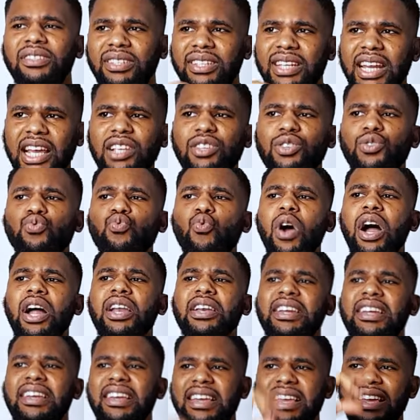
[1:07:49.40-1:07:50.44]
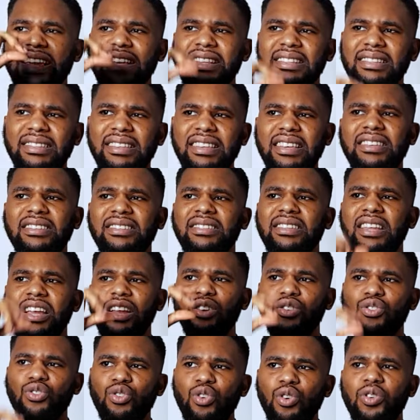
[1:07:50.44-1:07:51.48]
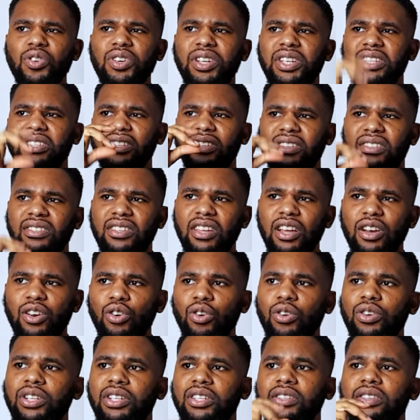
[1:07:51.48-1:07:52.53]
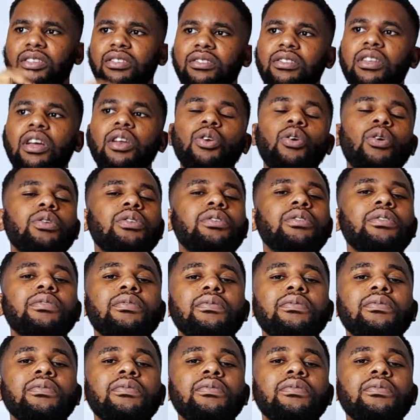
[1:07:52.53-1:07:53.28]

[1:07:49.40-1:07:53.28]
This one, it is the Lord, it is the Lord, it is the Lord.